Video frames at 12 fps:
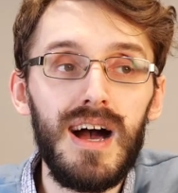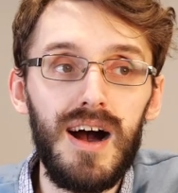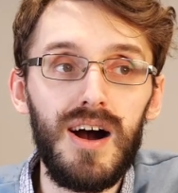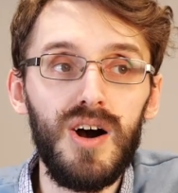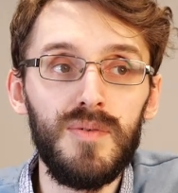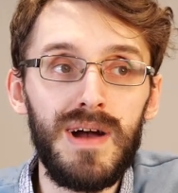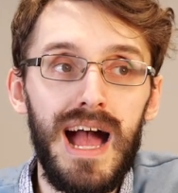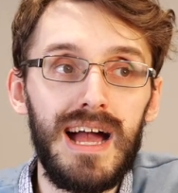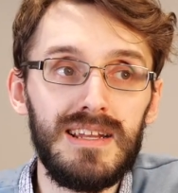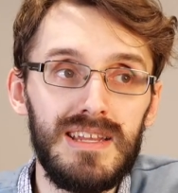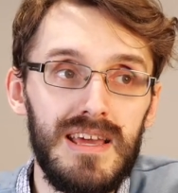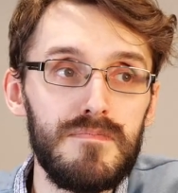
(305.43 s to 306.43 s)

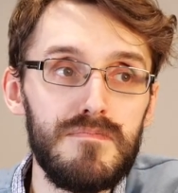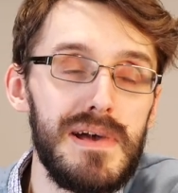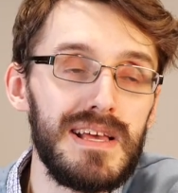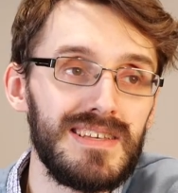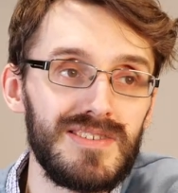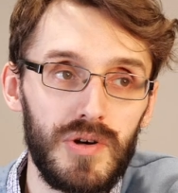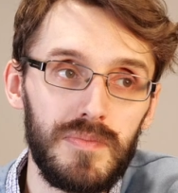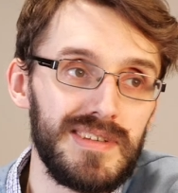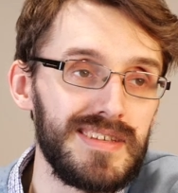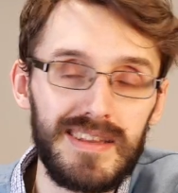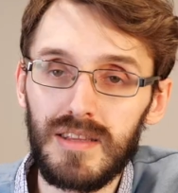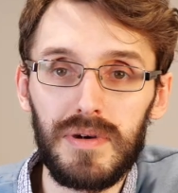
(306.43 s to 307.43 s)
And it misses
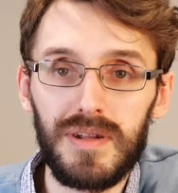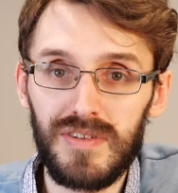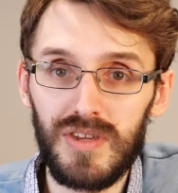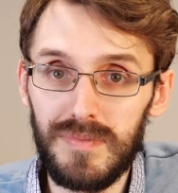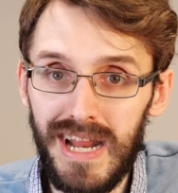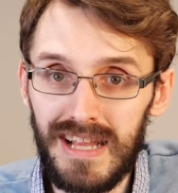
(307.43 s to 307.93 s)
almost a little bit of human